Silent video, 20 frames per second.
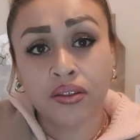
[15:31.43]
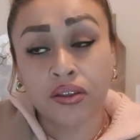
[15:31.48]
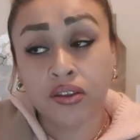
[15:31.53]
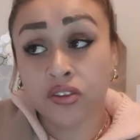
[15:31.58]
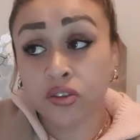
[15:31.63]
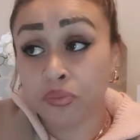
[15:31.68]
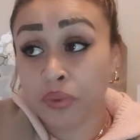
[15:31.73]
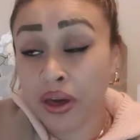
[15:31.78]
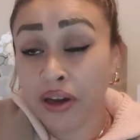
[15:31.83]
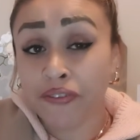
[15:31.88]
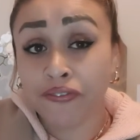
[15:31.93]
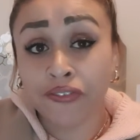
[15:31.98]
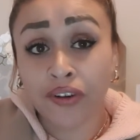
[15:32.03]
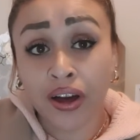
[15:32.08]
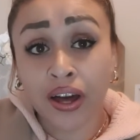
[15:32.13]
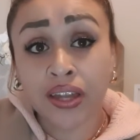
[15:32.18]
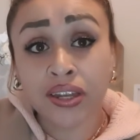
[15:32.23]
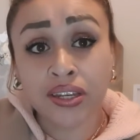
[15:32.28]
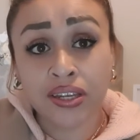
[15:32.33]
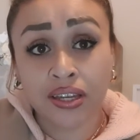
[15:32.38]
It's about
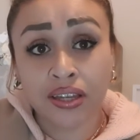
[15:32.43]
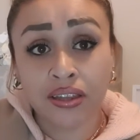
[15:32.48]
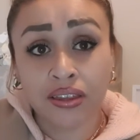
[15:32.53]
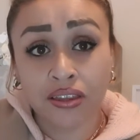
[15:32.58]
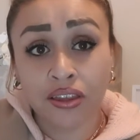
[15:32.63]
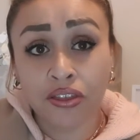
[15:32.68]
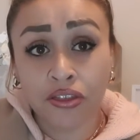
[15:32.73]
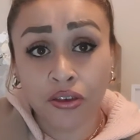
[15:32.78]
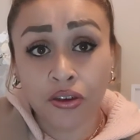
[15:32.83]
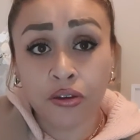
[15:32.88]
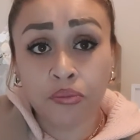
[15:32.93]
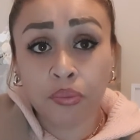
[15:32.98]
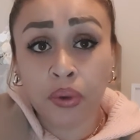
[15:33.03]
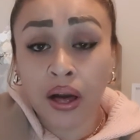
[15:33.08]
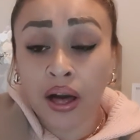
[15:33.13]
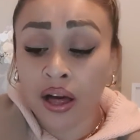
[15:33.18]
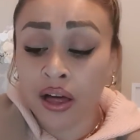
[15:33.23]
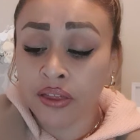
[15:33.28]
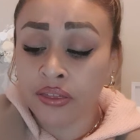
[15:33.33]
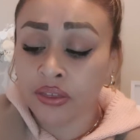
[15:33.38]
finding the third
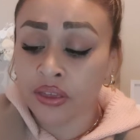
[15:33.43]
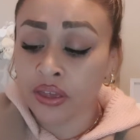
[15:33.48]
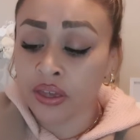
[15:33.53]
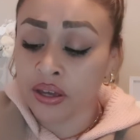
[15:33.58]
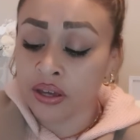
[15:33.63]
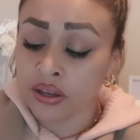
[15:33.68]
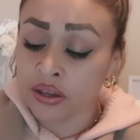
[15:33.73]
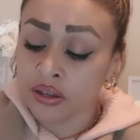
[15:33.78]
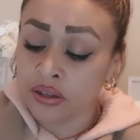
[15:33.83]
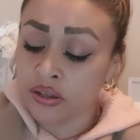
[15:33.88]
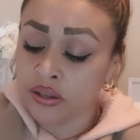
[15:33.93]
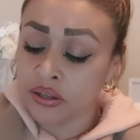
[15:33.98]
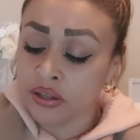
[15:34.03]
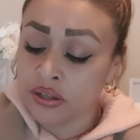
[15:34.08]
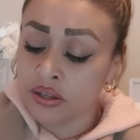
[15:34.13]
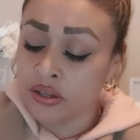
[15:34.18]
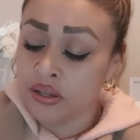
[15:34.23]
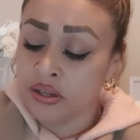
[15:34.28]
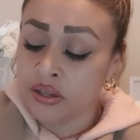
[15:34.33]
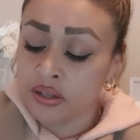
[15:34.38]
path here.
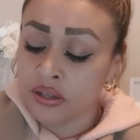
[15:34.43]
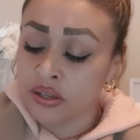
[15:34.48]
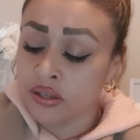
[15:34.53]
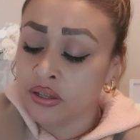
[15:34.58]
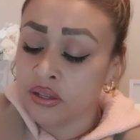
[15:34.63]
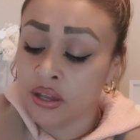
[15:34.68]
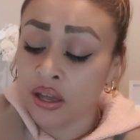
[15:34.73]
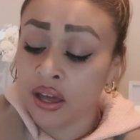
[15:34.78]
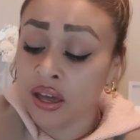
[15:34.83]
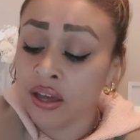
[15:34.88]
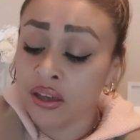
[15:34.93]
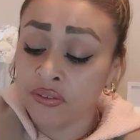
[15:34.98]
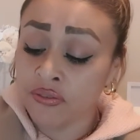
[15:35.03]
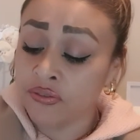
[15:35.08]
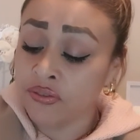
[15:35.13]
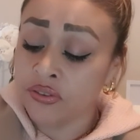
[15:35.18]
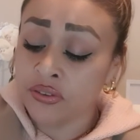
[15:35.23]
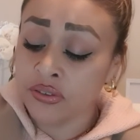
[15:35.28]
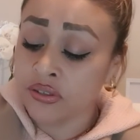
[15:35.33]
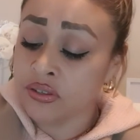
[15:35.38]

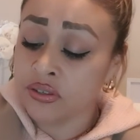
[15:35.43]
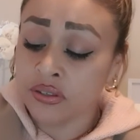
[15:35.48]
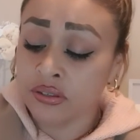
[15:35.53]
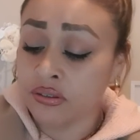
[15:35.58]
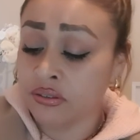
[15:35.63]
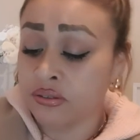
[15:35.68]
Life is